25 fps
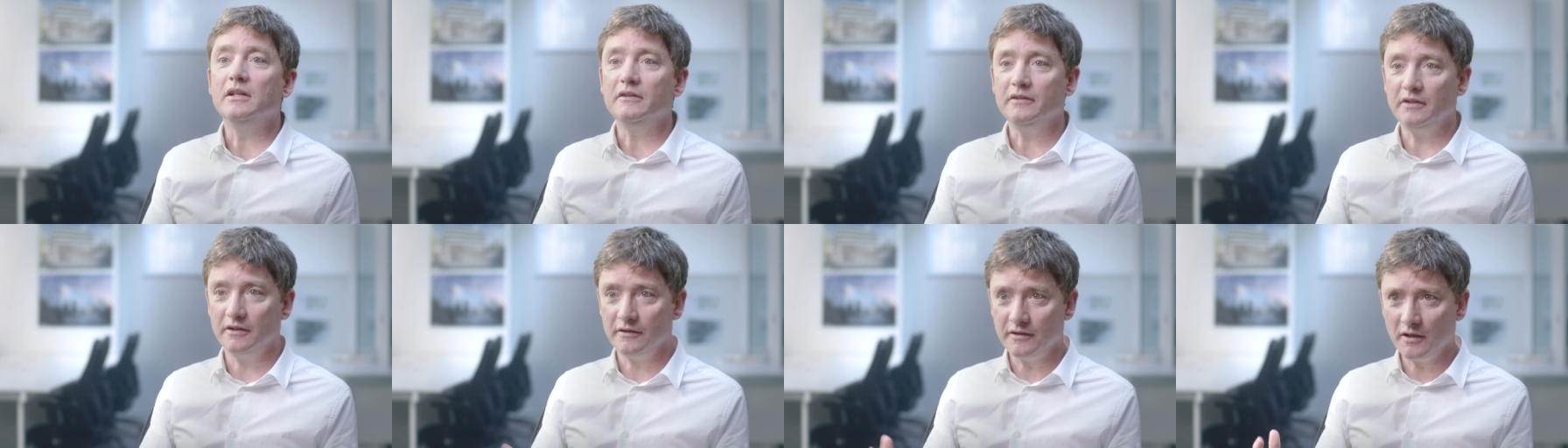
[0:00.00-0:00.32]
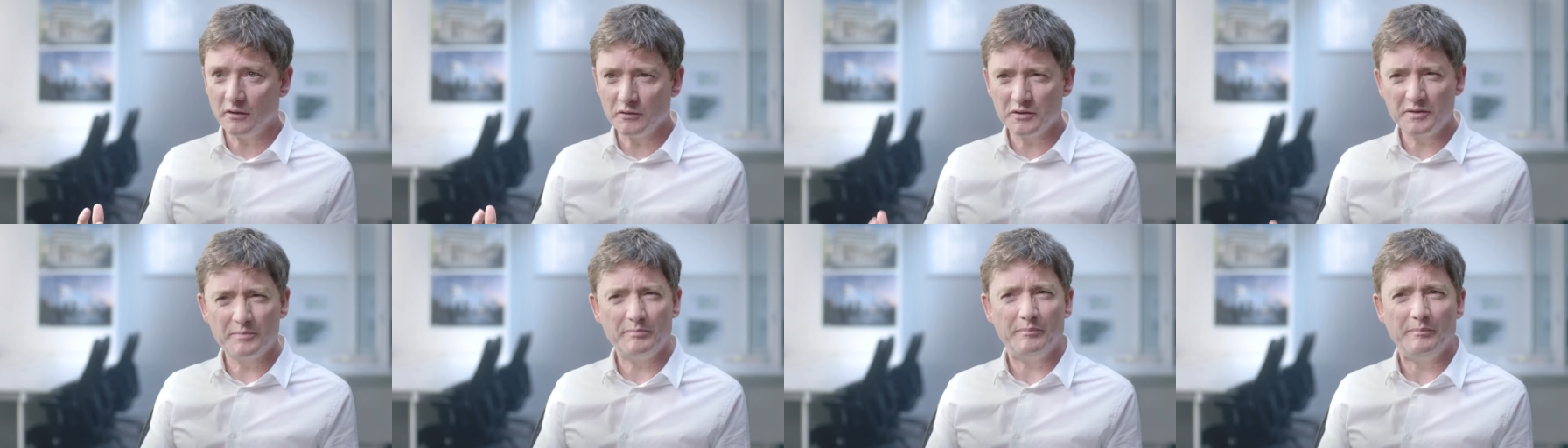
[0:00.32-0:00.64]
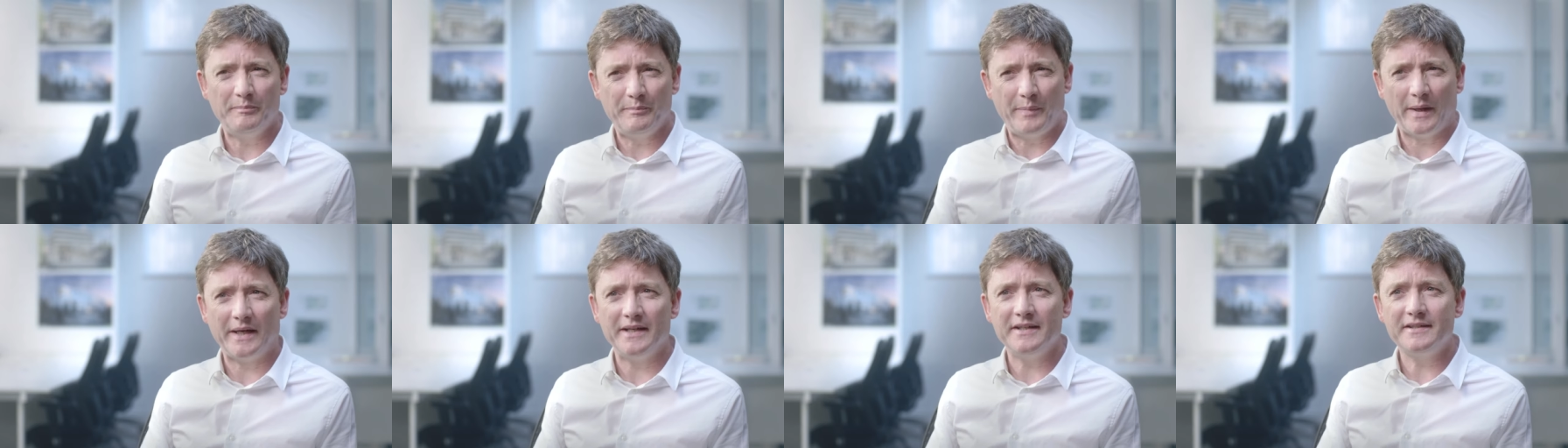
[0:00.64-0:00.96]
that those
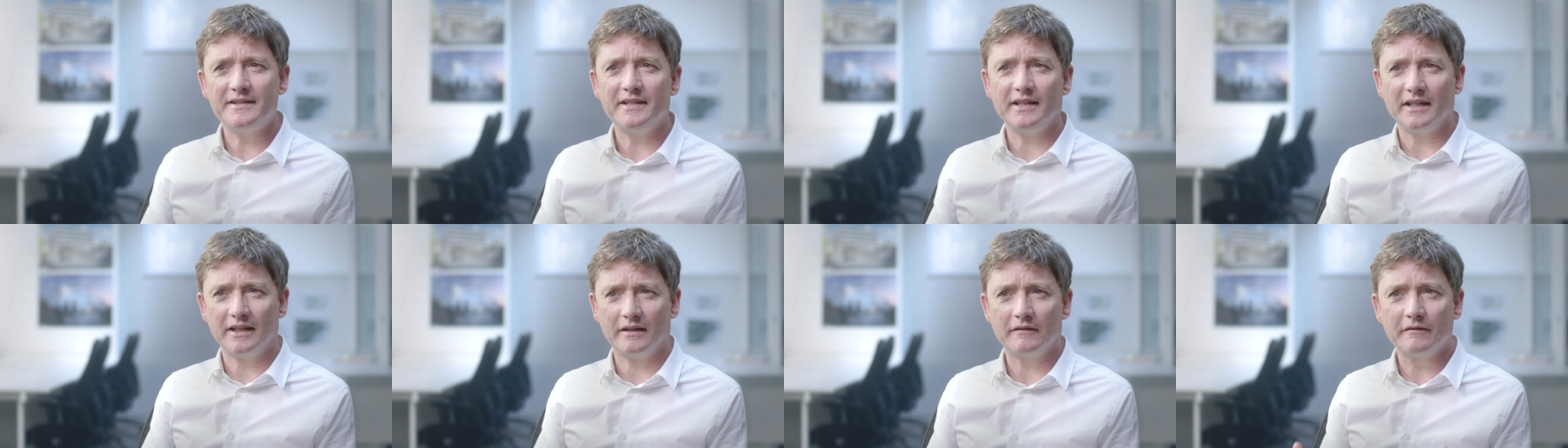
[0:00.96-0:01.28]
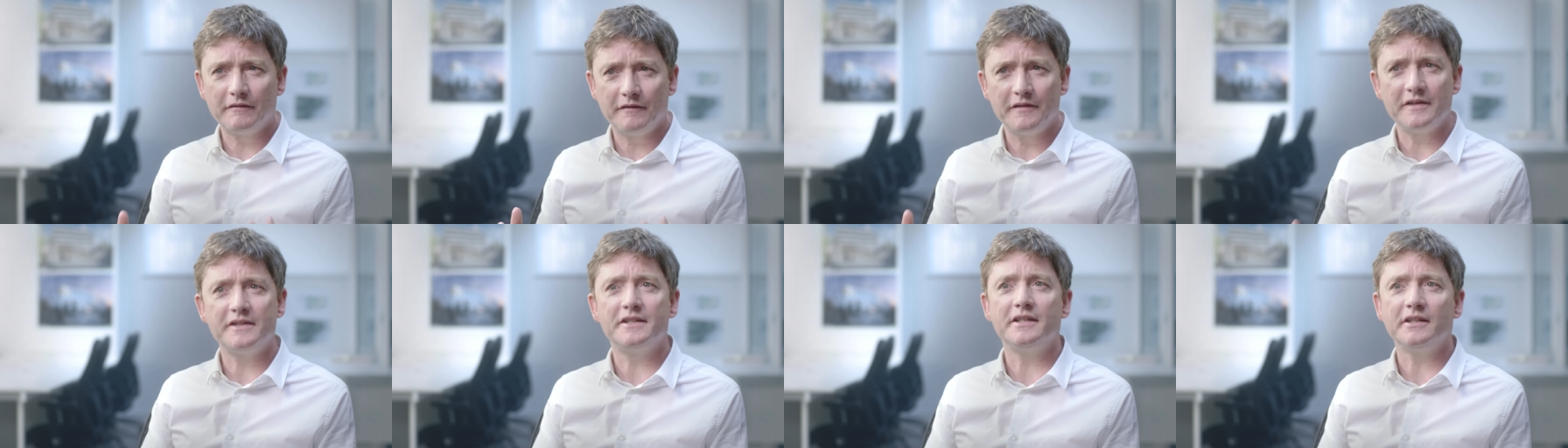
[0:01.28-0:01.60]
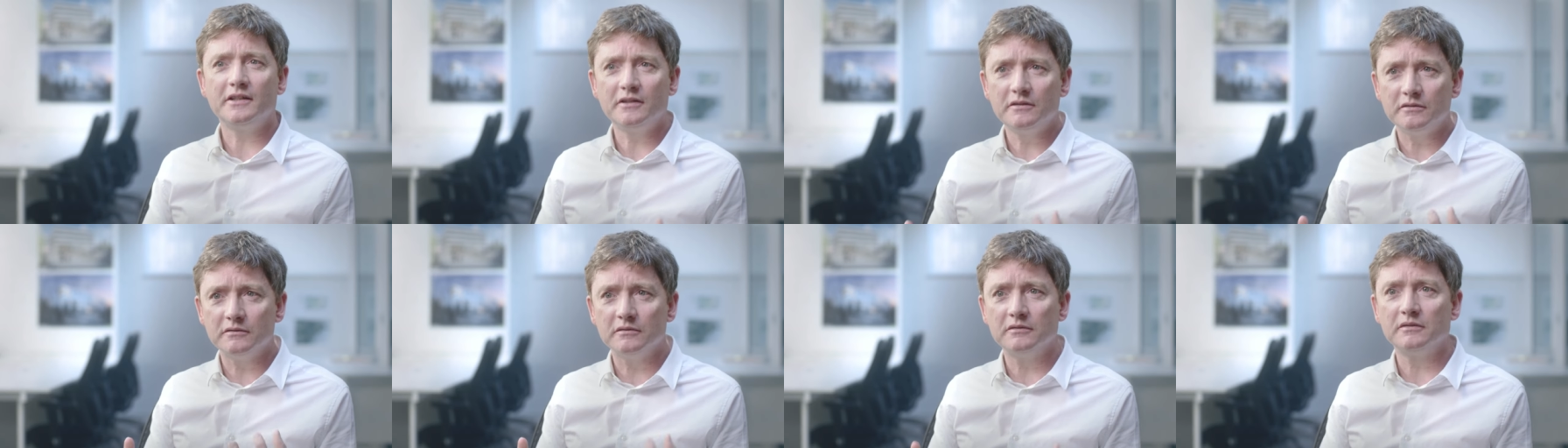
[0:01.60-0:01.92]
basic
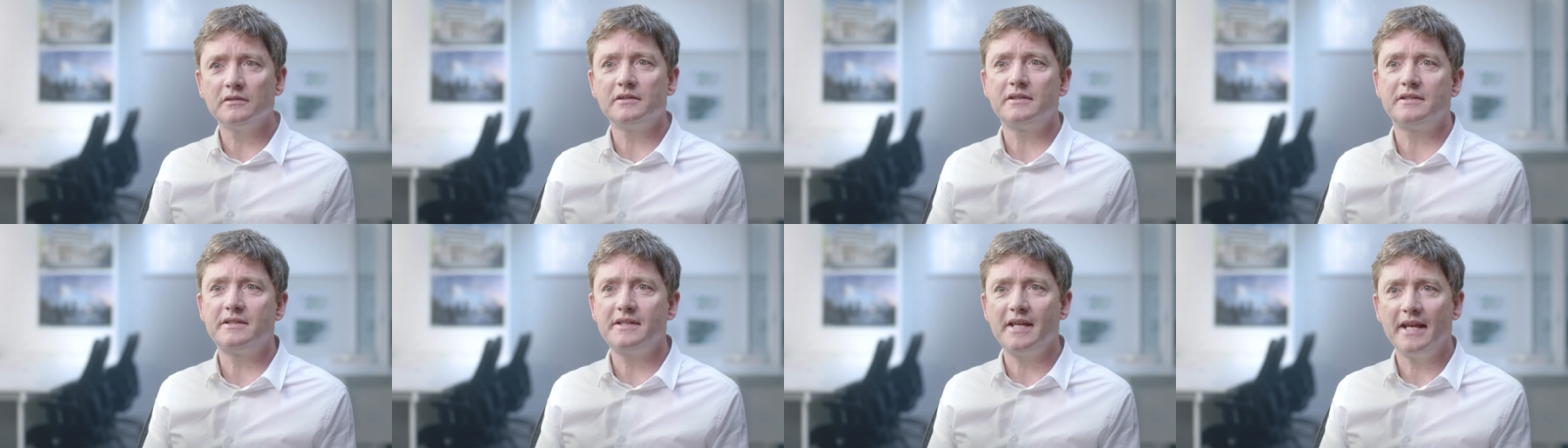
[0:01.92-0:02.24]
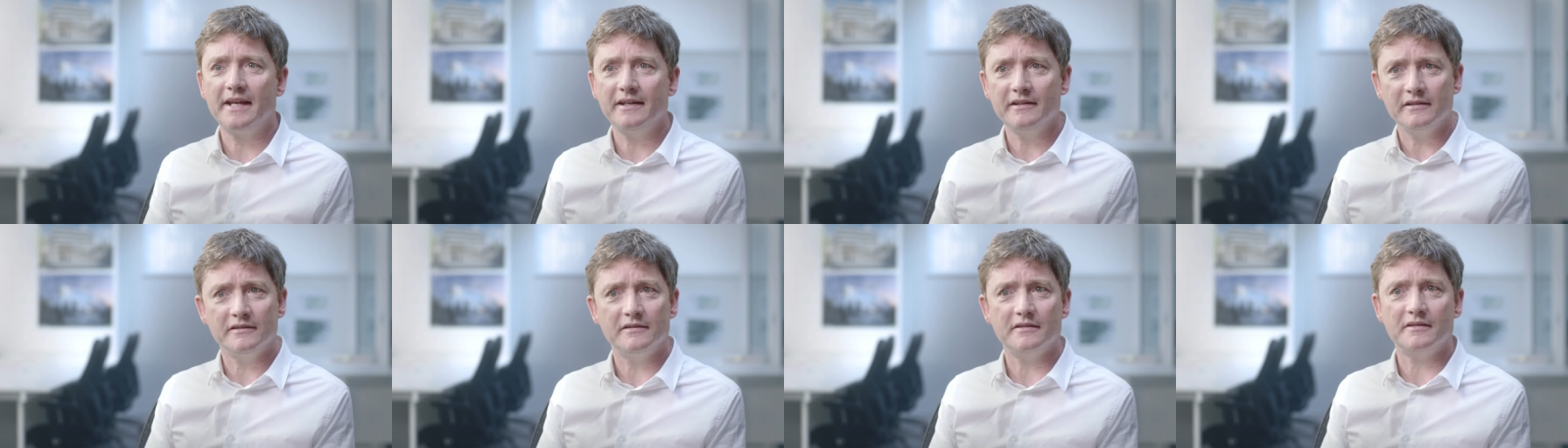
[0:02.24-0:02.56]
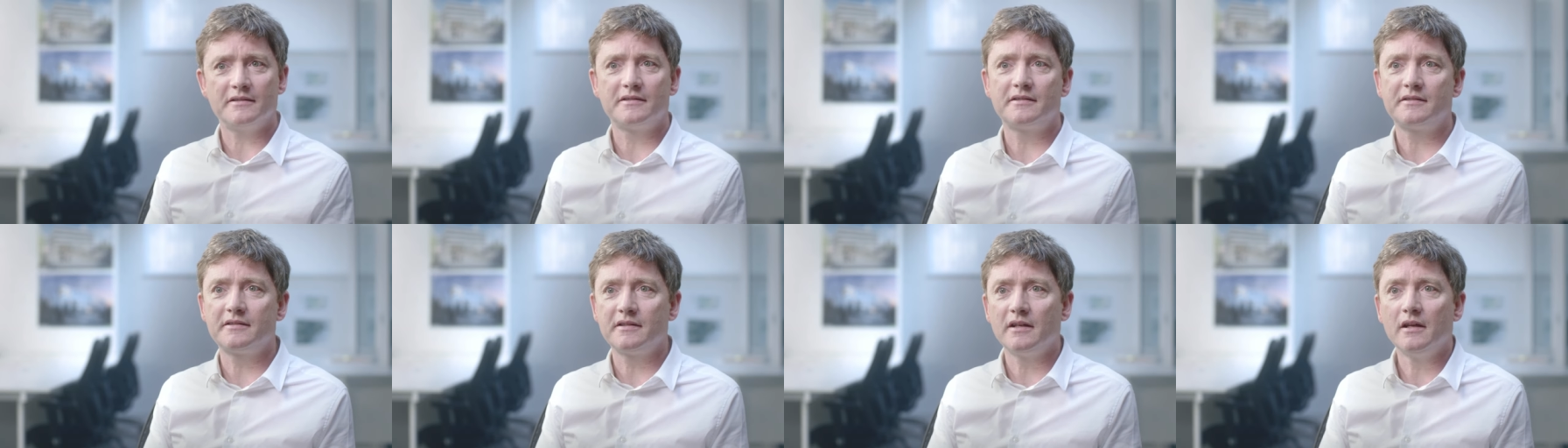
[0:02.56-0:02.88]
physical
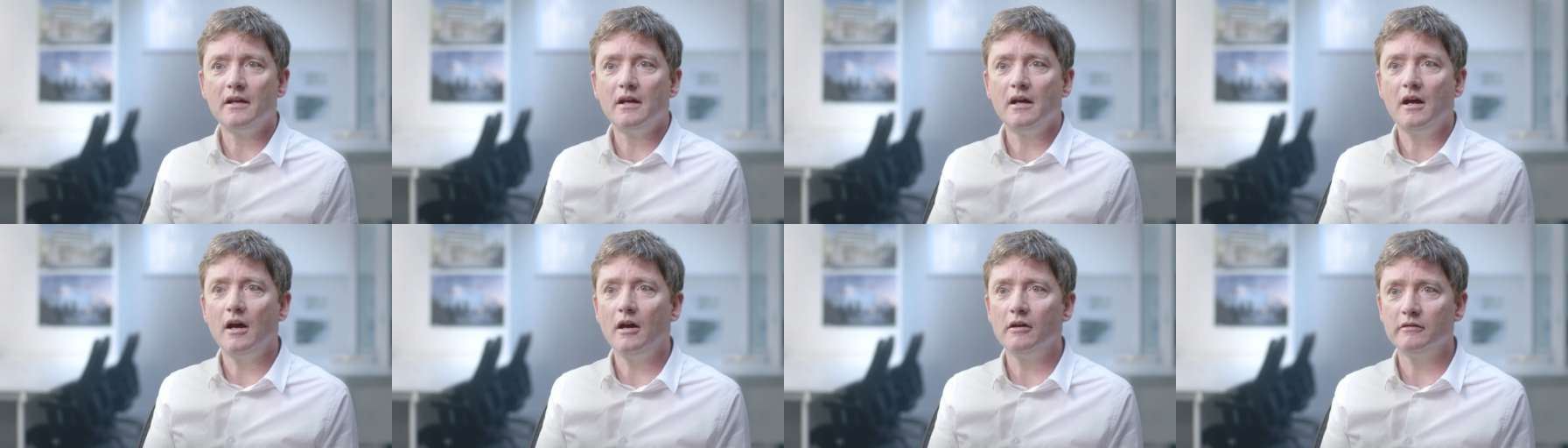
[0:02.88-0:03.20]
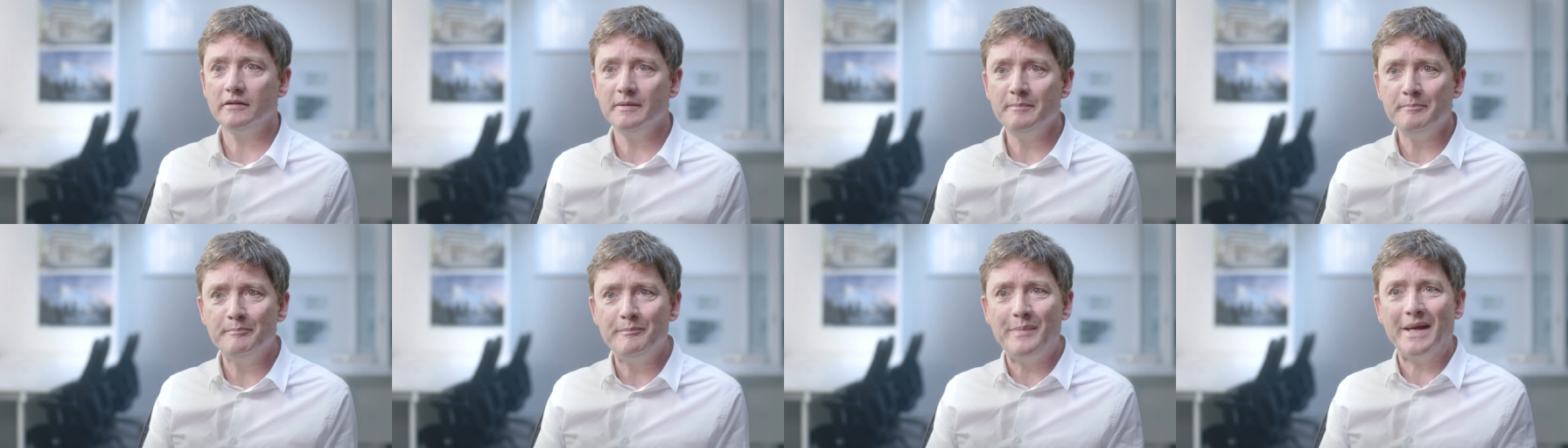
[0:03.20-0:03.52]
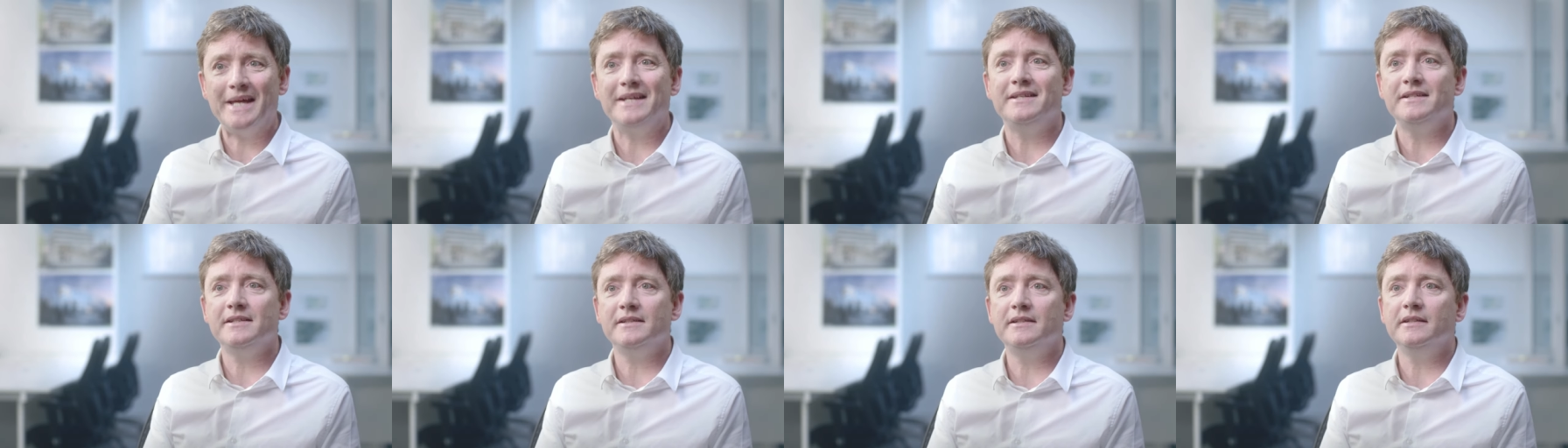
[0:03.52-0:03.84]
tenets are
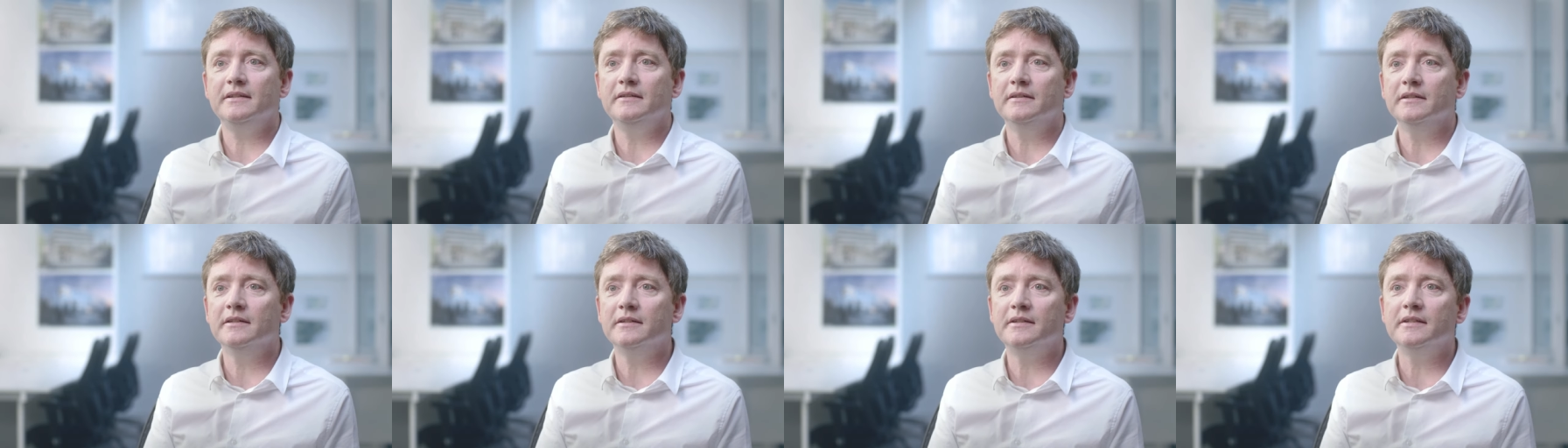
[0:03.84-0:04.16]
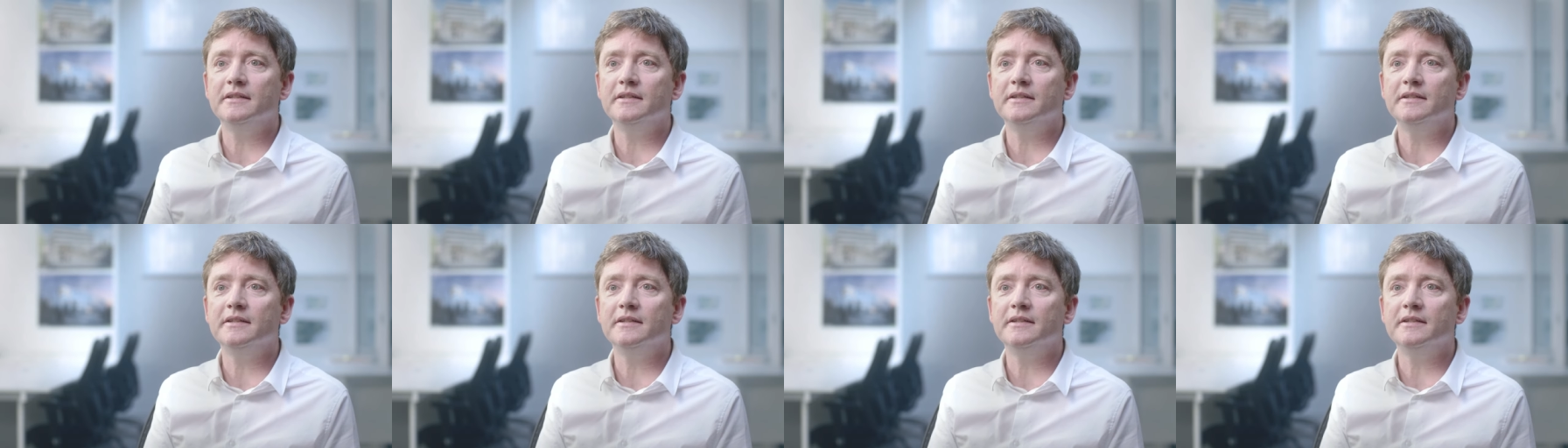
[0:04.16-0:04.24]
embedded in the